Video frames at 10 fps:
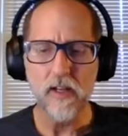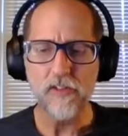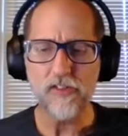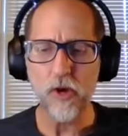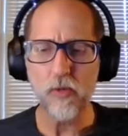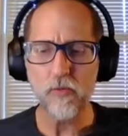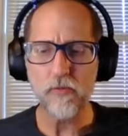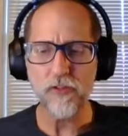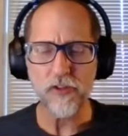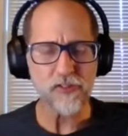So
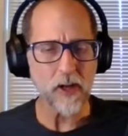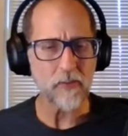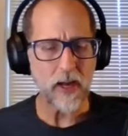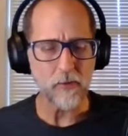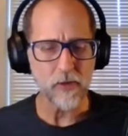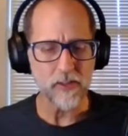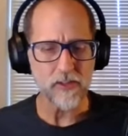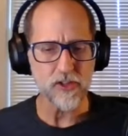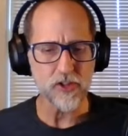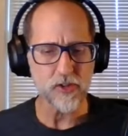first off, I would
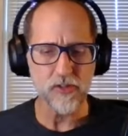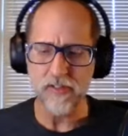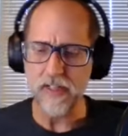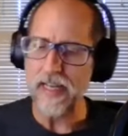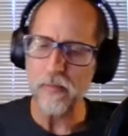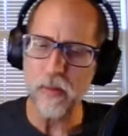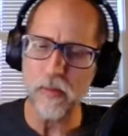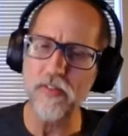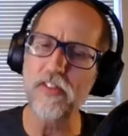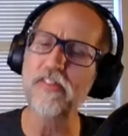choose, and I can't
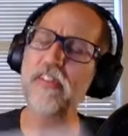remember if you